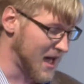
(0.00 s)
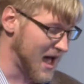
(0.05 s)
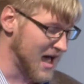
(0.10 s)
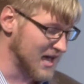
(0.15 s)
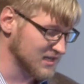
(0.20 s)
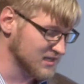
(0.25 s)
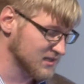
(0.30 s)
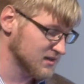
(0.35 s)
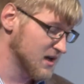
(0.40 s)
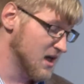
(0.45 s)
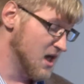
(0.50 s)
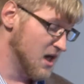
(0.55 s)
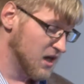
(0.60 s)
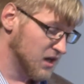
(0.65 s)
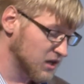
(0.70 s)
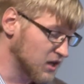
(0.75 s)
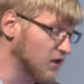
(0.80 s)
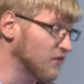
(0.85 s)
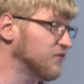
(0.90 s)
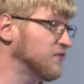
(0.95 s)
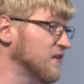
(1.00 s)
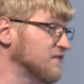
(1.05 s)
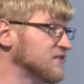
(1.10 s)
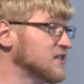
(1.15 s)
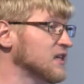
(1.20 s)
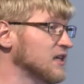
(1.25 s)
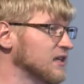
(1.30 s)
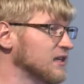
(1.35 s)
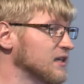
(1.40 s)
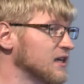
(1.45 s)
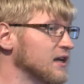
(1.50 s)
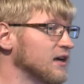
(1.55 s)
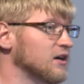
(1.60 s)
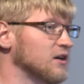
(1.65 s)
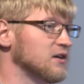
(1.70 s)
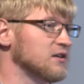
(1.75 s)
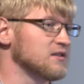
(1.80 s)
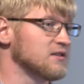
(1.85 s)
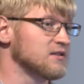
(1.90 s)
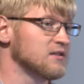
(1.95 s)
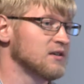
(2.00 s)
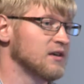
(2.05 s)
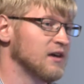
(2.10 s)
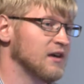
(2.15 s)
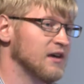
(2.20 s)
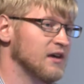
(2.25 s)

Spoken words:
past 15 years.